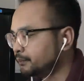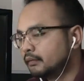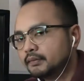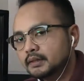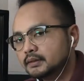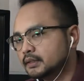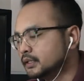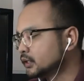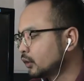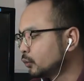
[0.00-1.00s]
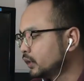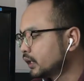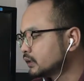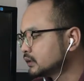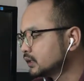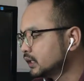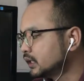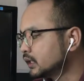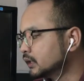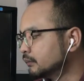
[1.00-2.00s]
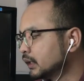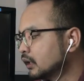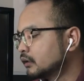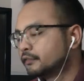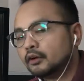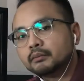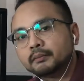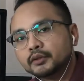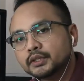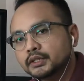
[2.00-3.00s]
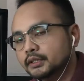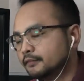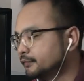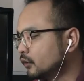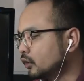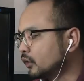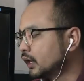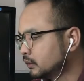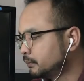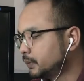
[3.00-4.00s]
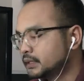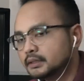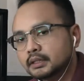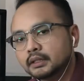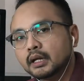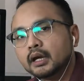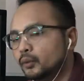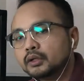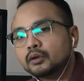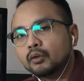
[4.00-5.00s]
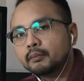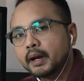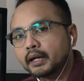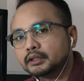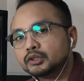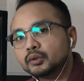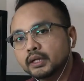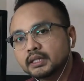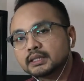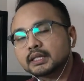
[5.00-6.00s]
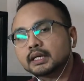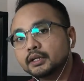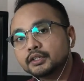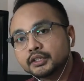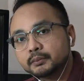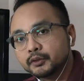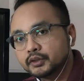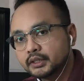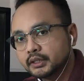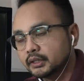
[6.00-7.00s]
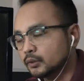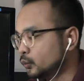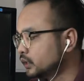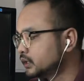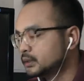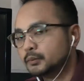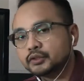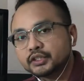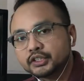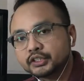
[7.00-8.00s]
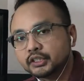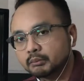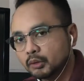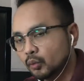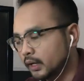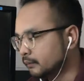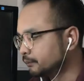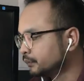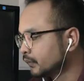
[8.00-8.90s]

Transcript: At this stage, we can see here from position 4, the piston will go back to its initial position, which is position number 1.